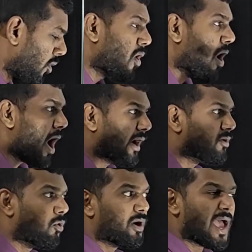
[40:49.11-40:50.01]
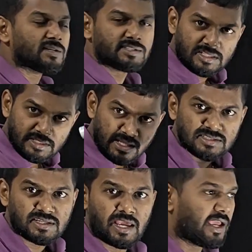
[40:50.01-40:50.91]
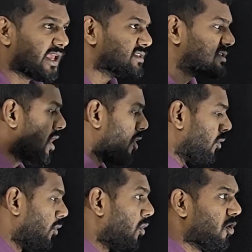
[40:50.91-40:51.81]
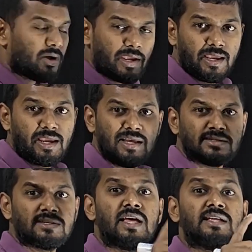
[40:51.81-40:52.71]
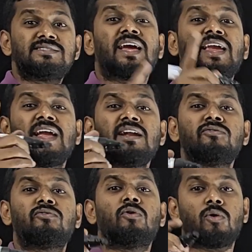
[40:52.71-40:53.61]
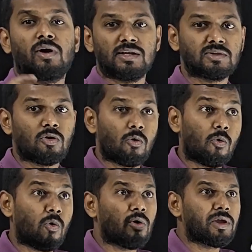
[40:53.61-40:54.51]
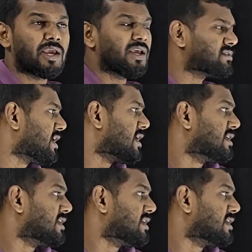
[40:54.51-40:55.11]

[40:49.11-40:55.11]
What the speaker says: O and O dash, in this case O is second focus, O is